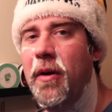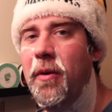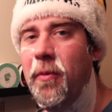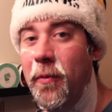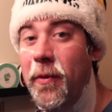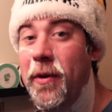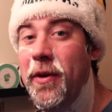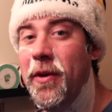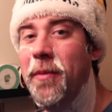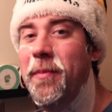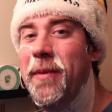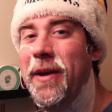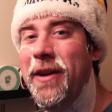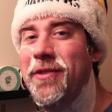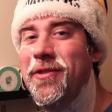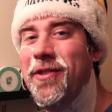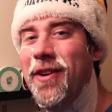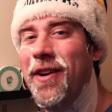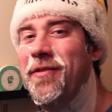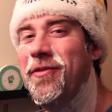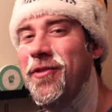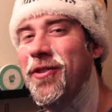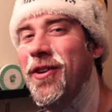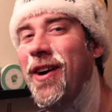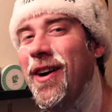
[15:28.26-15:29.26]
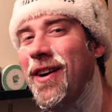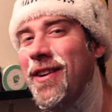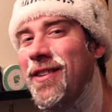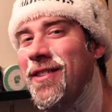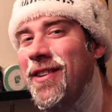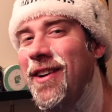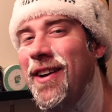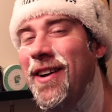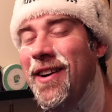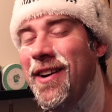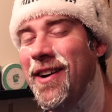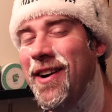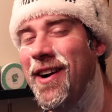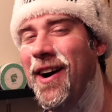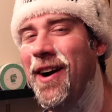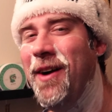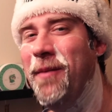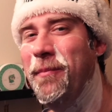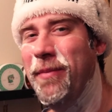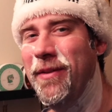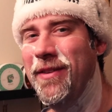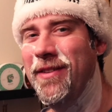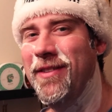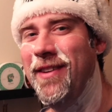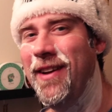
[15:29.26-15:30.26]
real men drive trucks.
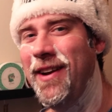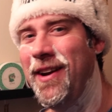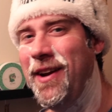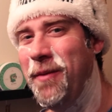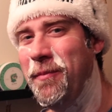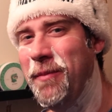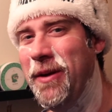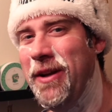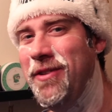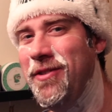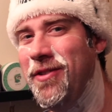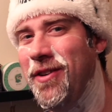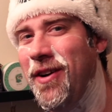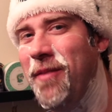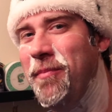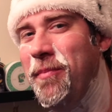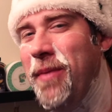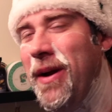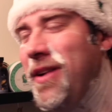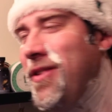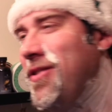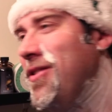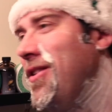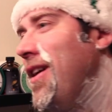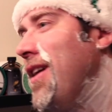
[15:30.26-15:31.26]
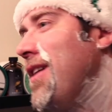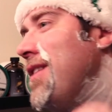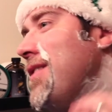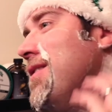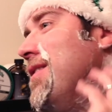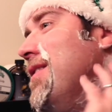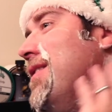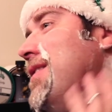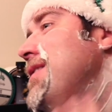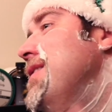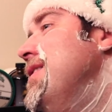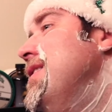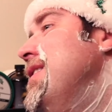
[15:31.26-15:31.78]
Compensating men drive big trucks.